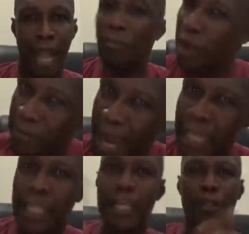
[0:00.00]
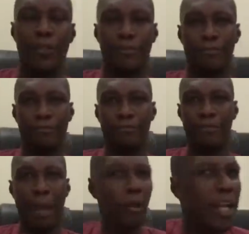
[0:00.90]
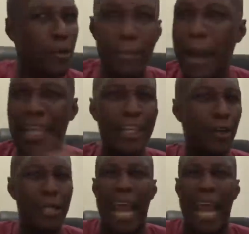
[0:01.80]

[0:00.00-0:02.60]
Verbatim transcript: I'm reminding you. I'm only reminding